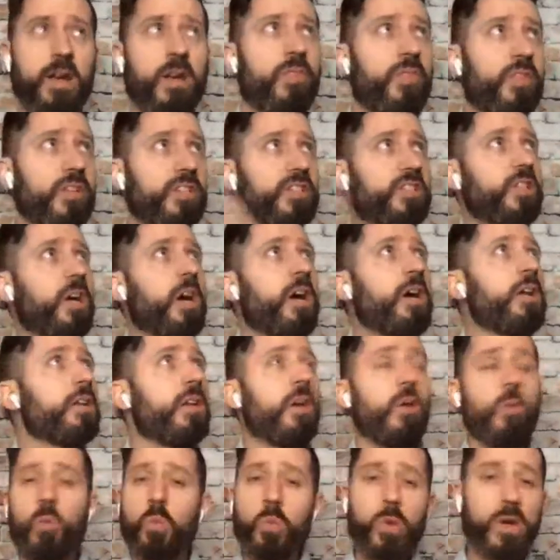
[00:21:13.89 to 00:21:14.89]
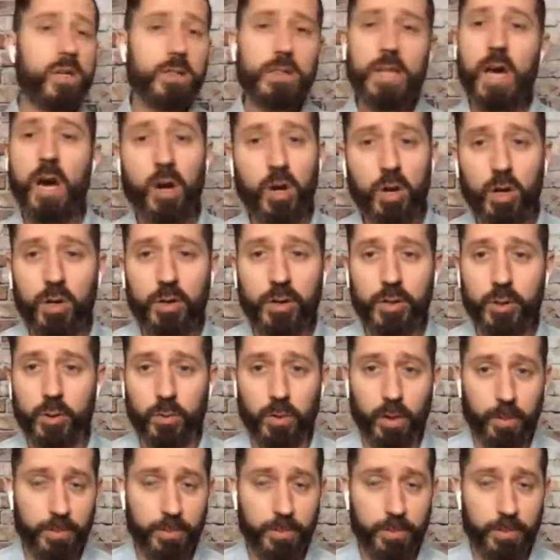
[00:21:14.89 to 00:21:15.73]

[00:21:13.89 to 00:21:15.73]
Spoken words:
The sun will not hurt you.